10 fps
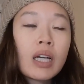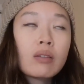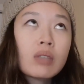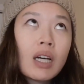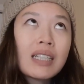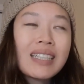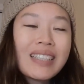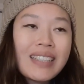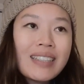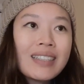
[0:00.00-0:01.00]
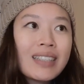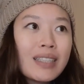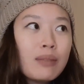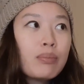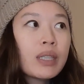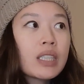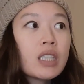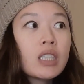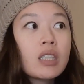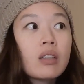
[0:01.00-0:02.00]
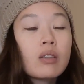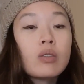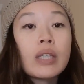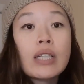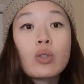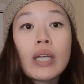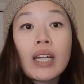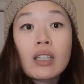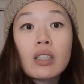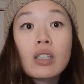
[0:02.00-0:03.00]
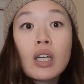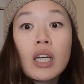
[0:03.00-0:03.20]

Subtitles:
not easy, but that you can